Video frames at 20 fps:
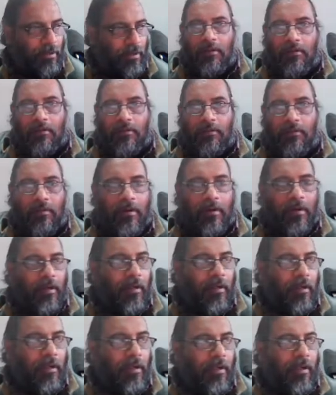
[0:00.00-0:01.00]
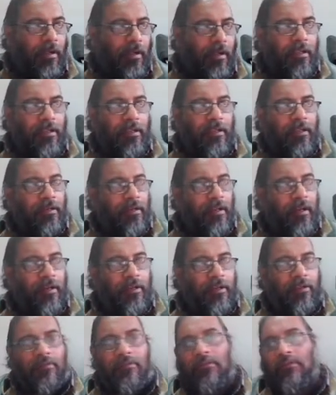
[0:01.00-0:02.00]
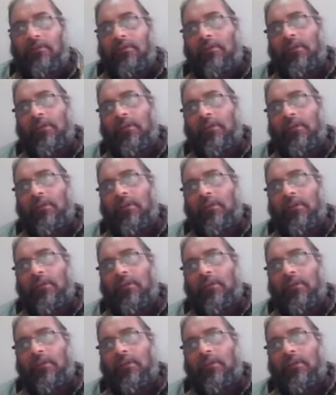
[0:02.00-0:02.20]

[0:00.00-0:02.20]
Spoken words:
So I tell you,